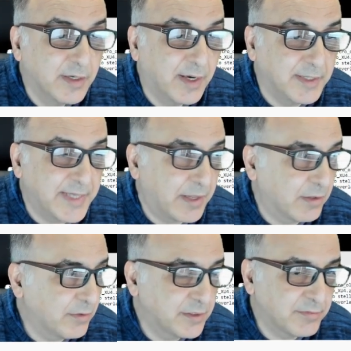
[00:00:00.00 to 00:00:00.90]
I
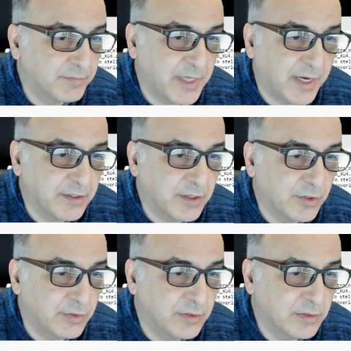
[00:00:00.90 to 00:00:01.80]
downloaded this from the
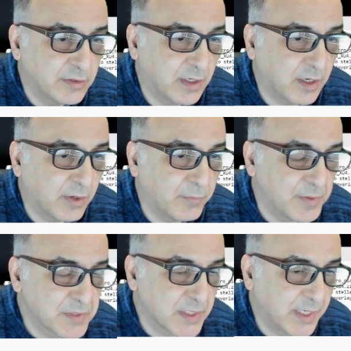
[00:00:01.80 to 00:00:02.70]
iCode
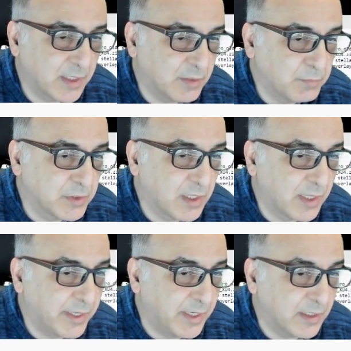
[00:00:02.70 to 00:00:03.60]
website. I'll put the
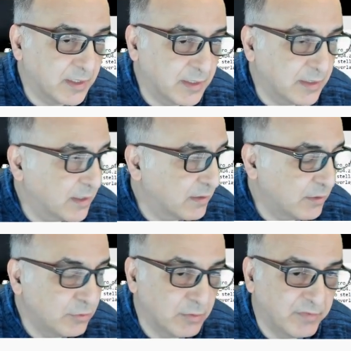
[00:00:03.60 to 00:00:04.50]
link in the
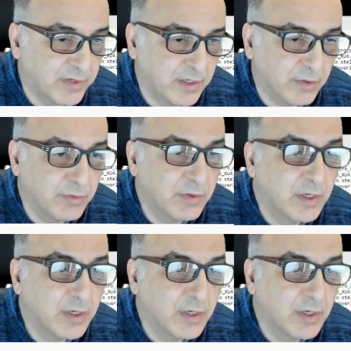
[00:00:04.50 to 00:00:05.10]
YouTube video.